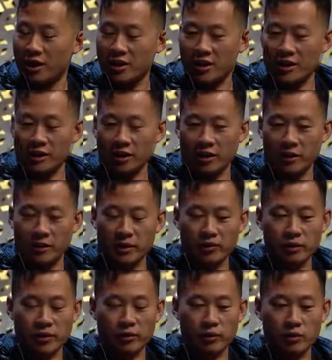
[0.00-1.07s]
I think
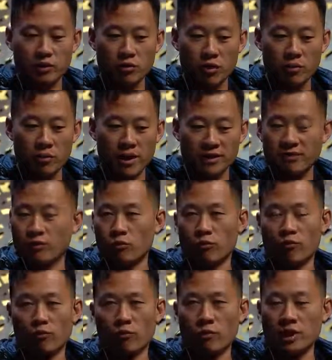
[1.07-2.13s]
even if we do our best, even
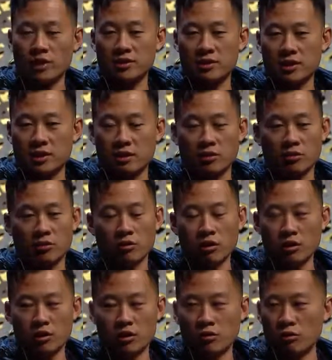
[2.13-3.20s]
YC or
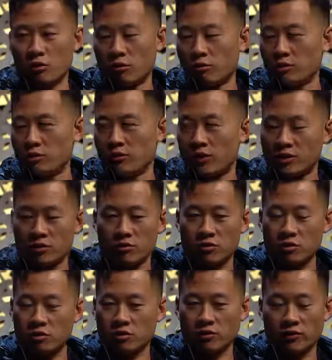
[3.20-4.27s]
investors
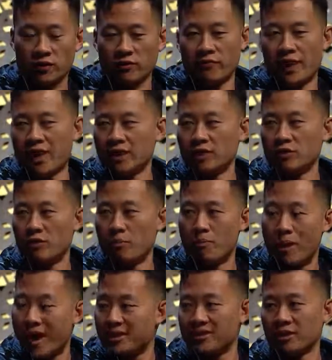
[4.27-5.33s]
in Silicon Valley do their
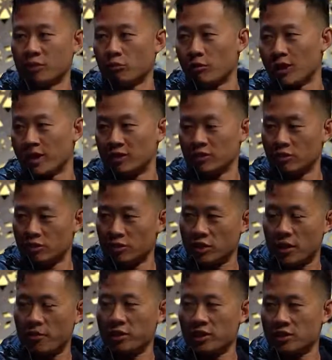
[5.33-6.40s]
best to create
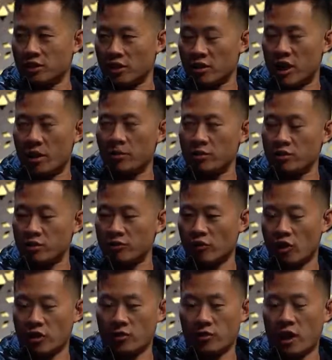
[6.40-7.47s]
companies and opportunities
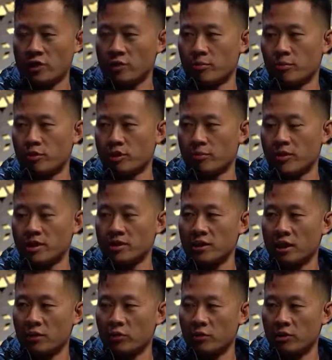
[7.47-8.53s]
for entrepreneurship, that's
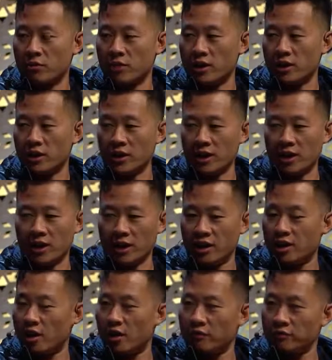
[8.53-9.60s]
not going to be
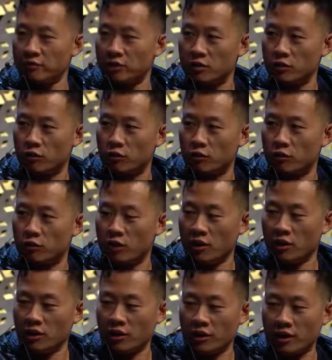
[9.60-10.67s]
enough to
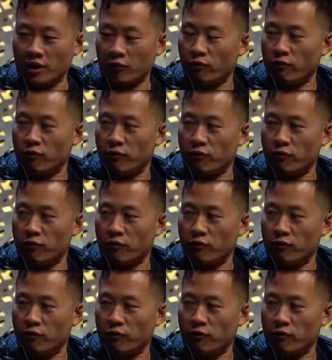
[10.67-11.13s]
kind of